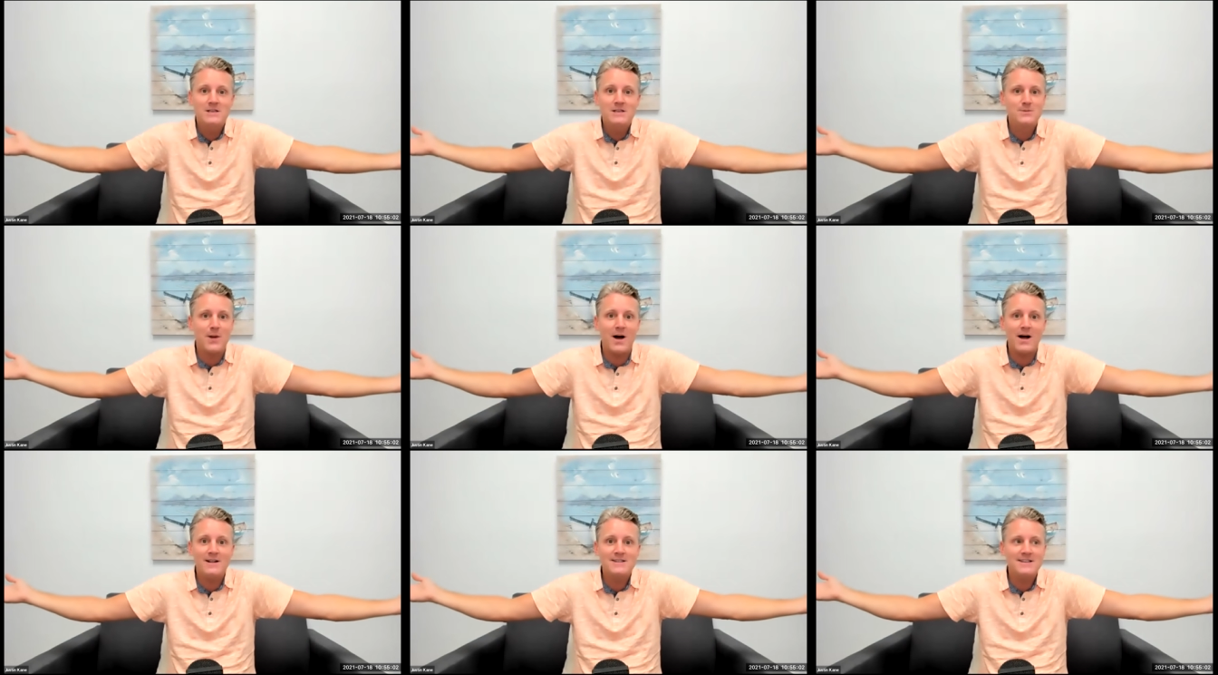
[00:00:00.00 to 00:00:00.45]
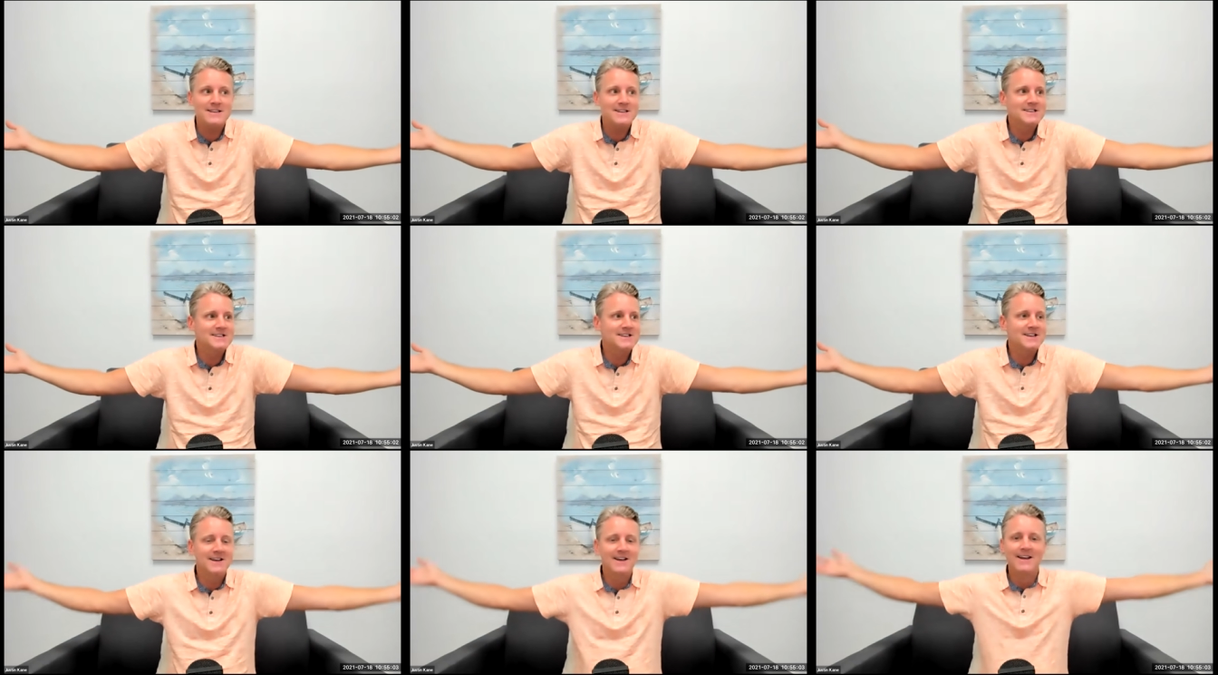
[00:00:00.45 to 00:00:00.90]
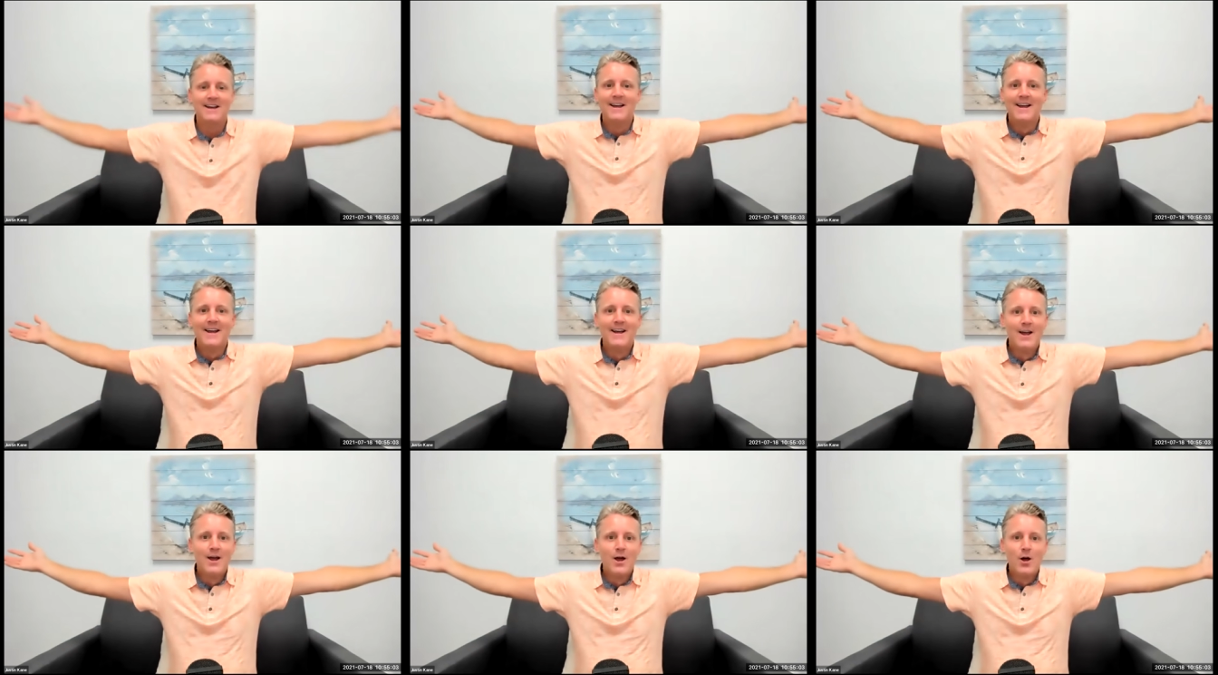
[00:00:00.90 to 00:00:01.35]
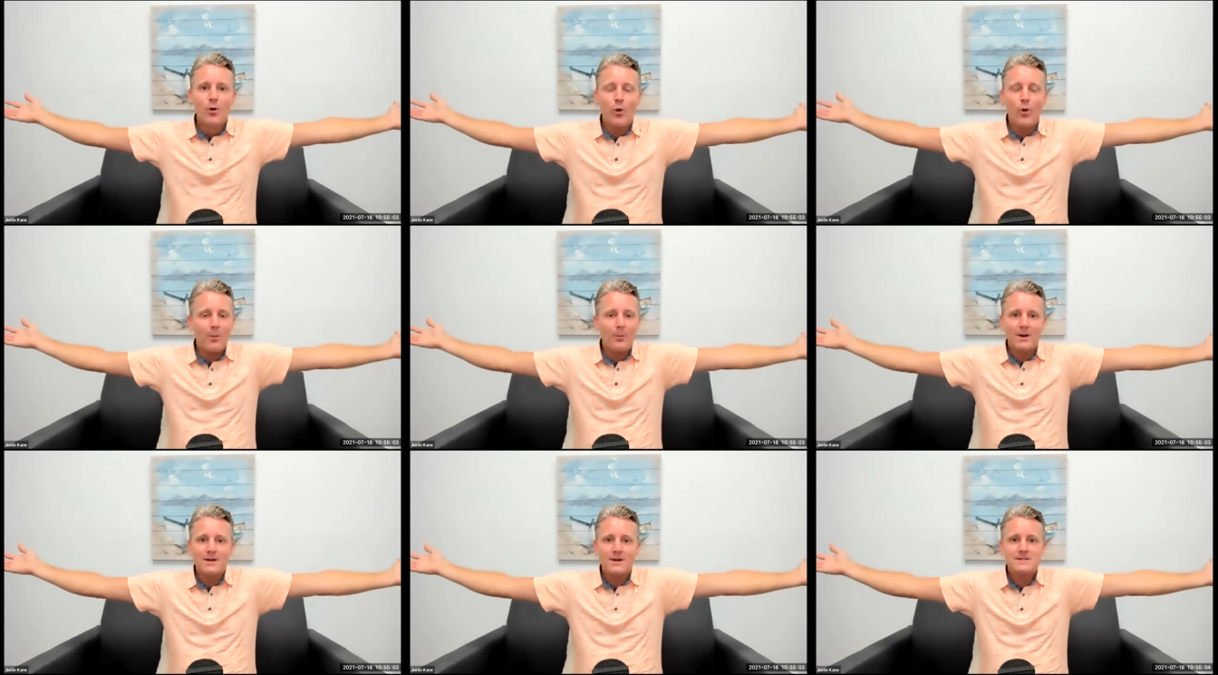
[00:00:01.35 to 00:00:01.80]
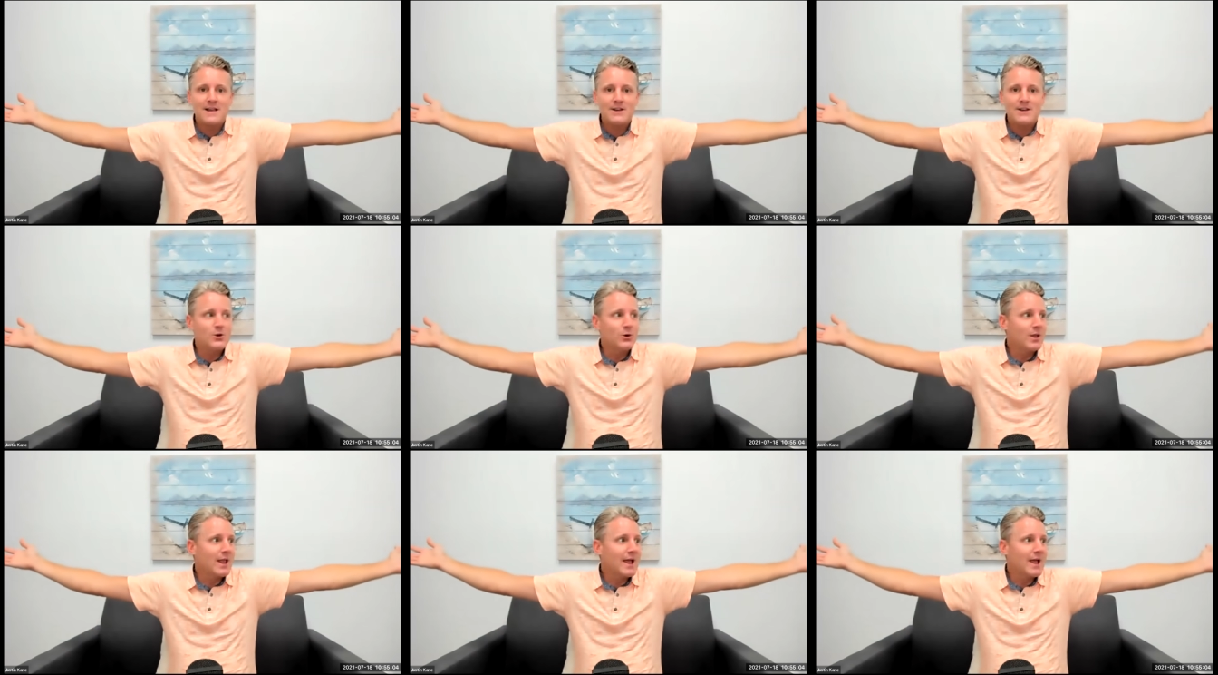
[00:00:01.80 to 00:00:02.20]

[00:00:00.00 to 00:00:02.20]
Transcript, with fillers: response is, what must I do?